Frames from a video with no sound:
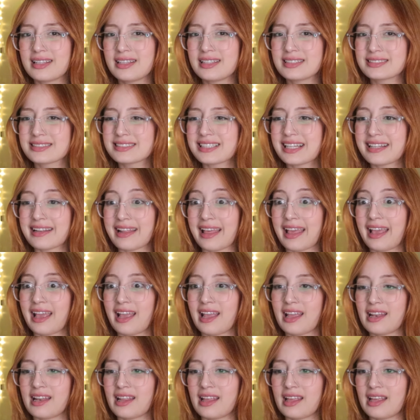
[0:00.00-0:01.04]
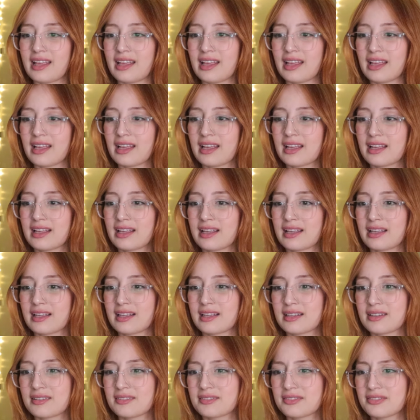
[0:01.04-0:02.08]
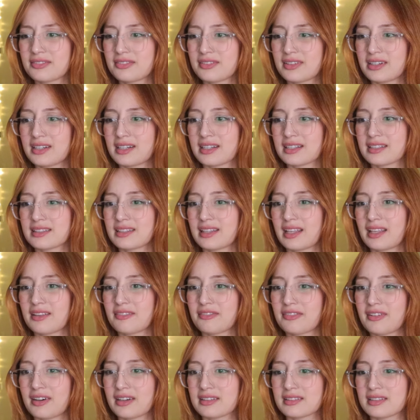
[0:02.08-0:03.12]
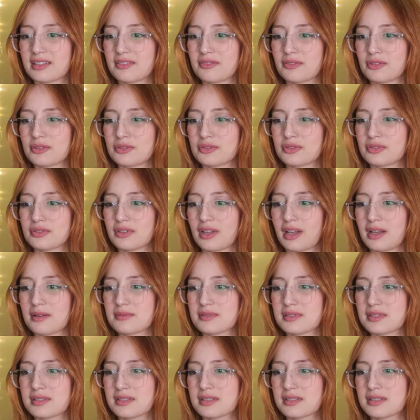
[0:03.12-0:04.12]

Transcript: is not any. Fuck, they fucked up all the time.